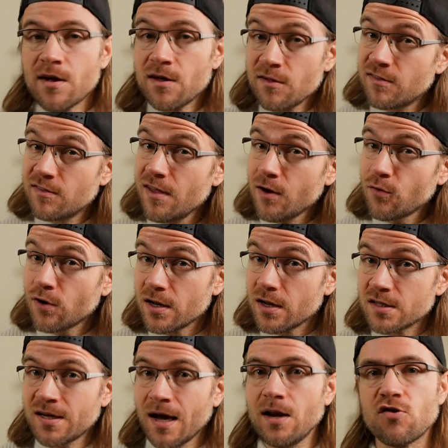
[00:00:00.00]
secret
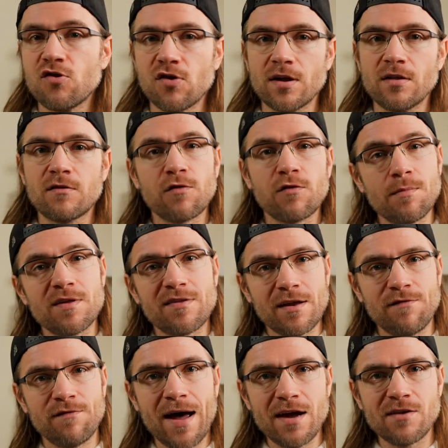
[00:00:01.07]
intelligence from his
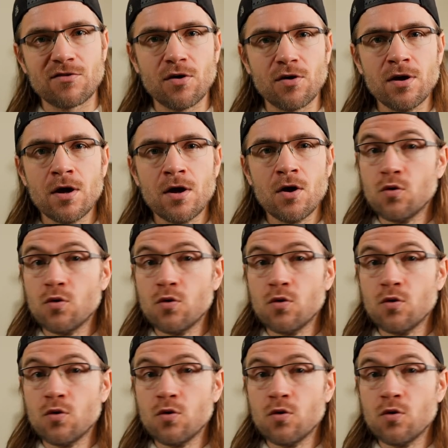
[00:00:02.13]
advisor,